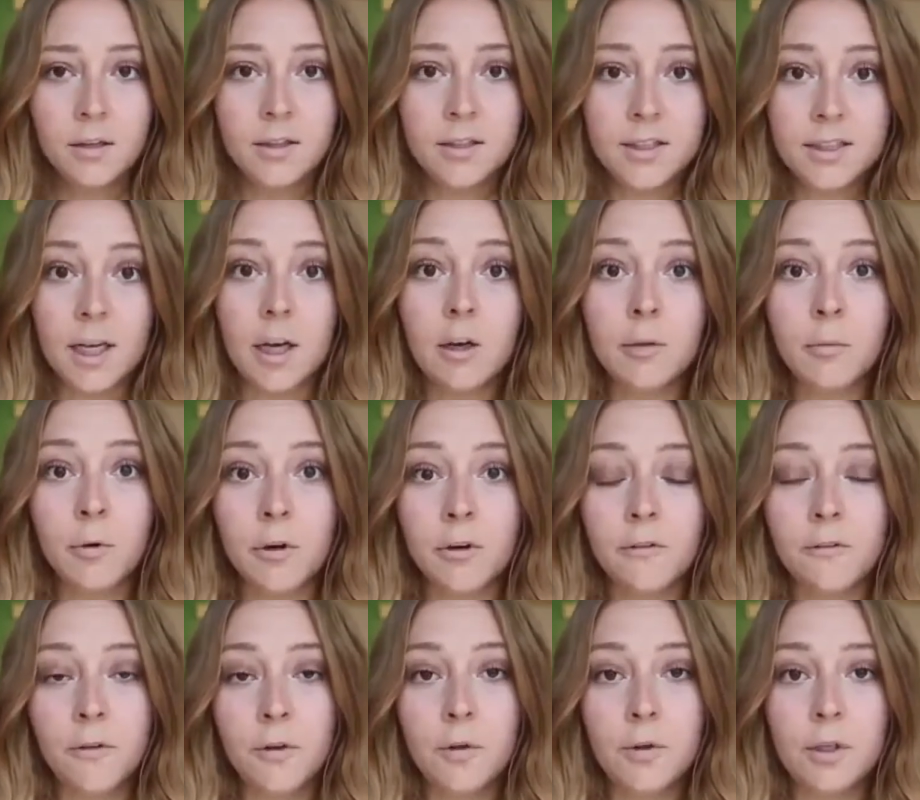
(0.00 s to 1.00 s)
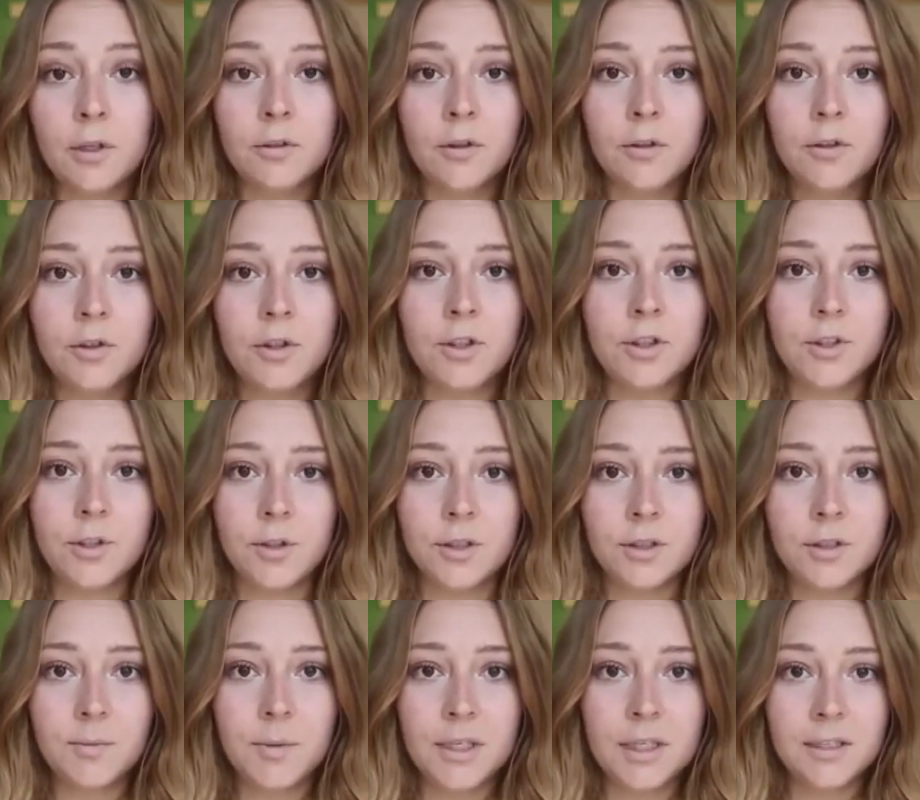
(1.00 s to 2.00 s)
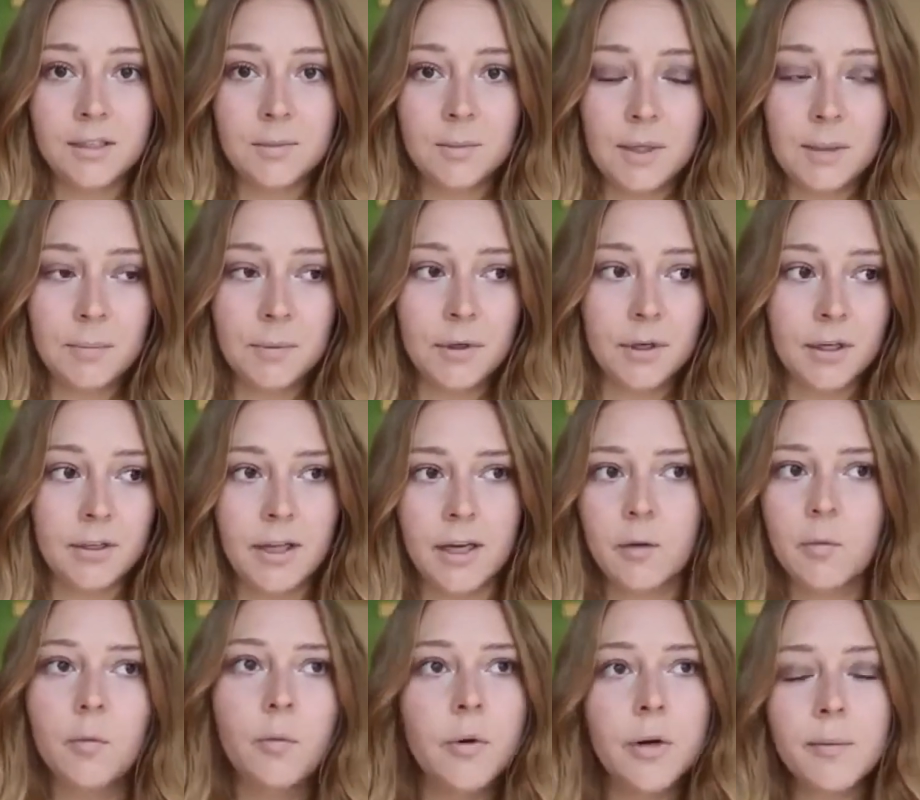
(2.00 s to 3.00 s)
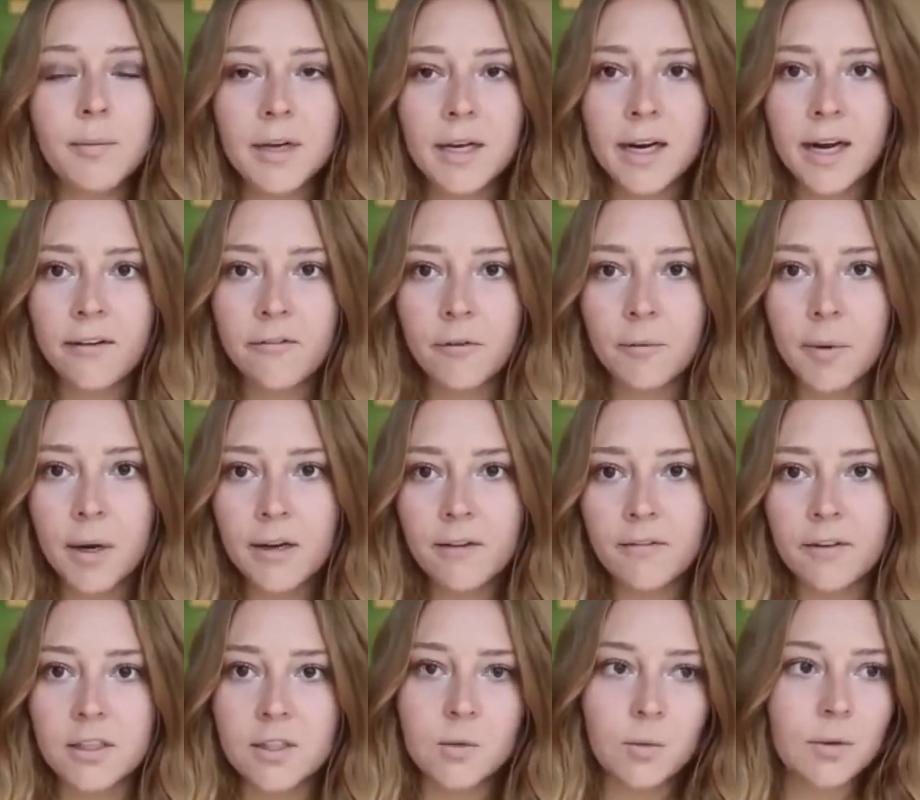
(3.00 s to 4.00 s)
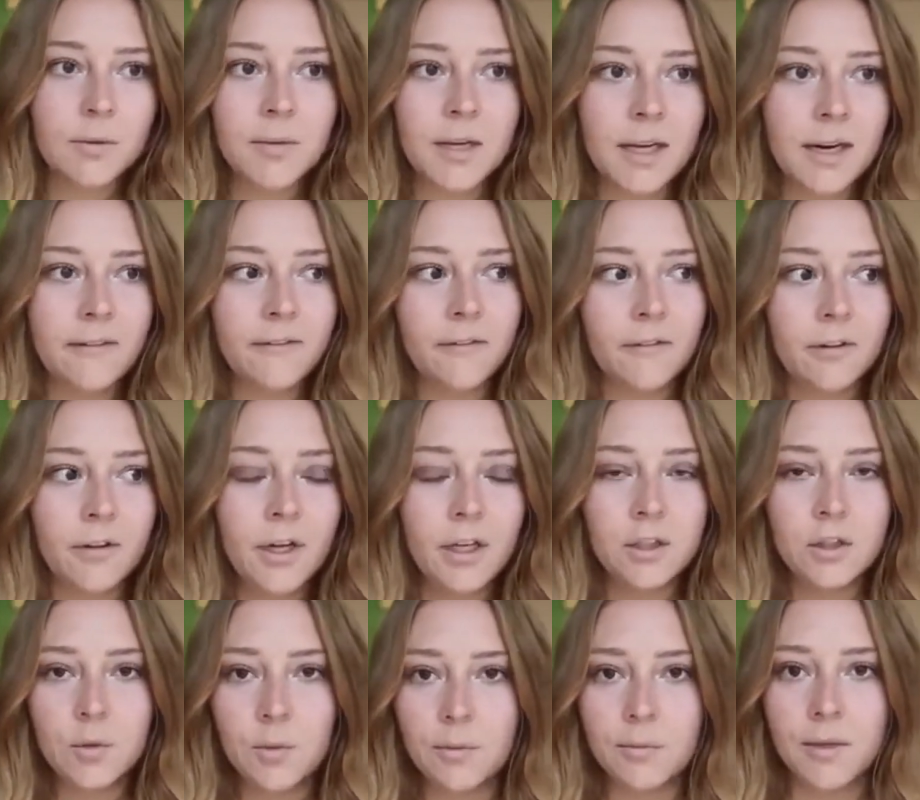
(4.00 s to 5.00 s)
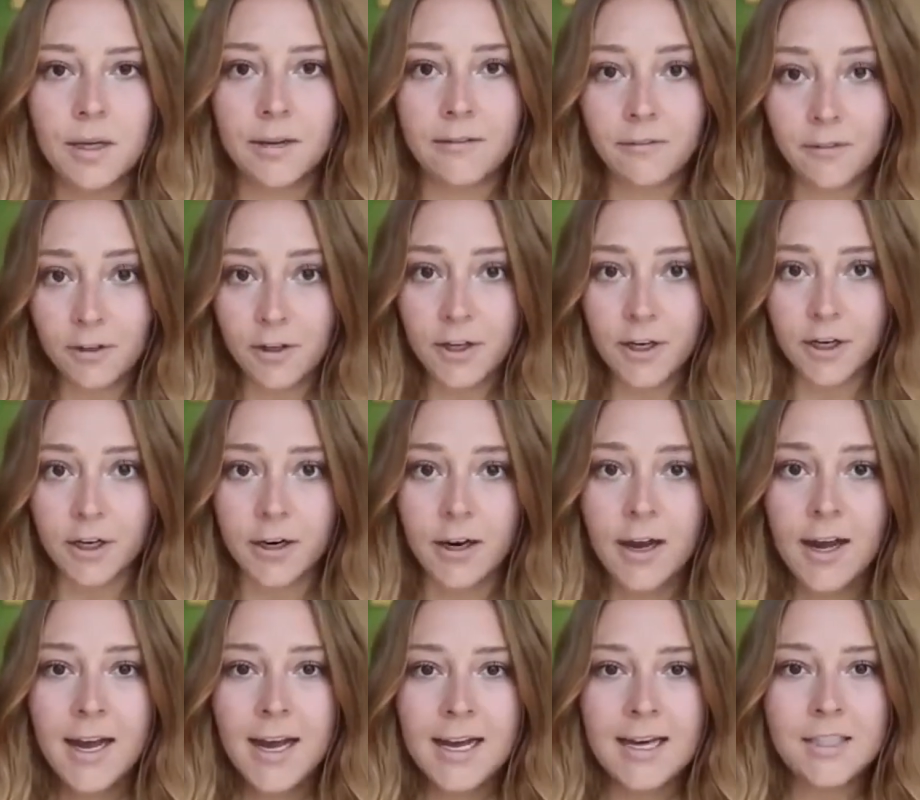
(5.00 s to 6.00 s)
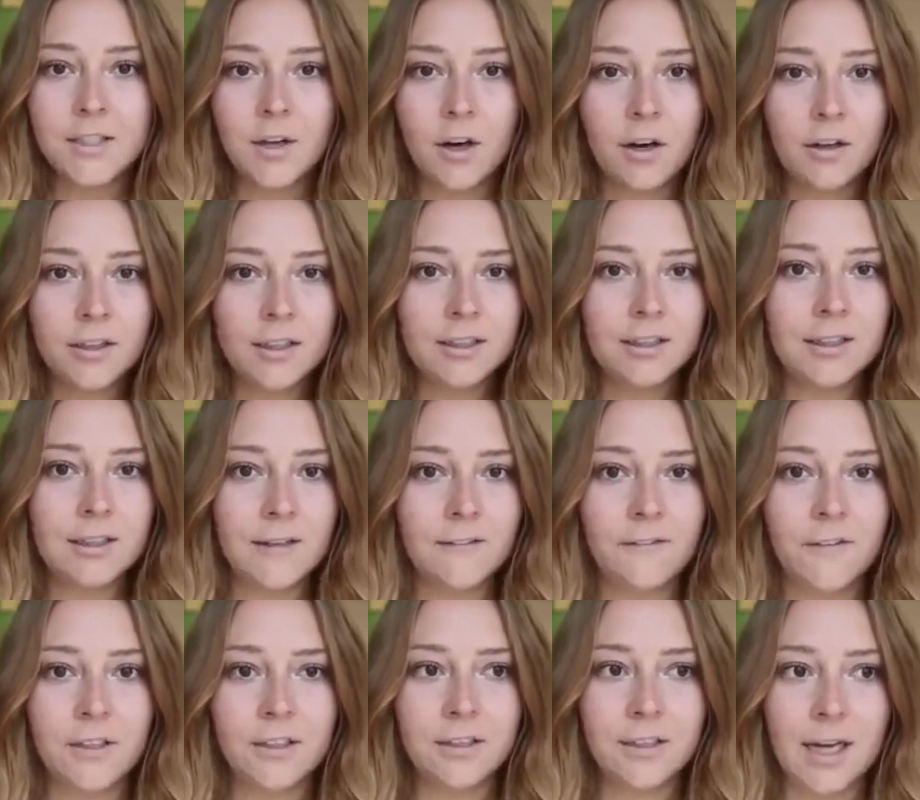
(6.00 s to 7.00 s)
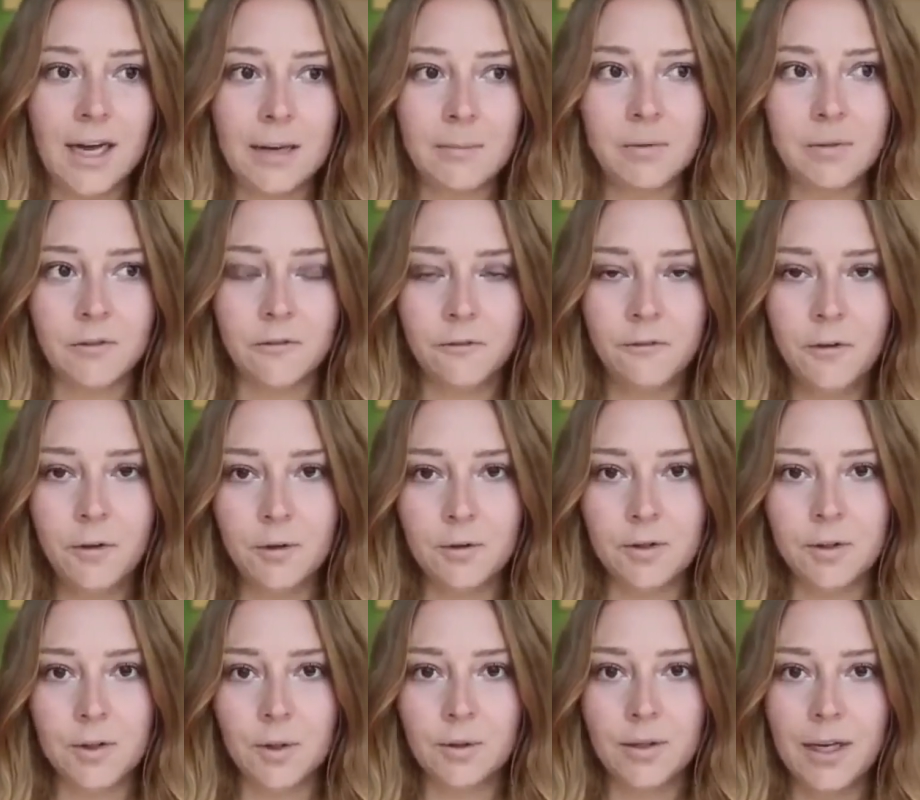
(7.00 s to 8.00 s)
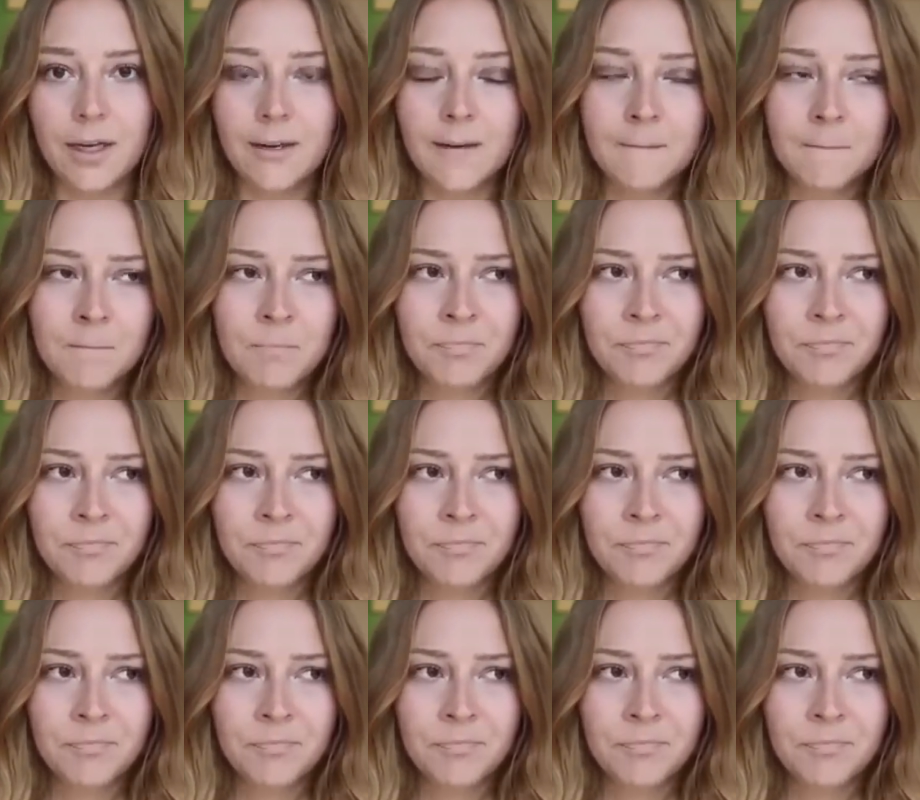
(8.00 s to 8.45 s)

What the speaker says: sell more food in grocery stores because people are like, well, what am I gonna have for breakfast? What am I gonna have for lunch? What am I gonna have for dinner? And it's all these different types of foods. So like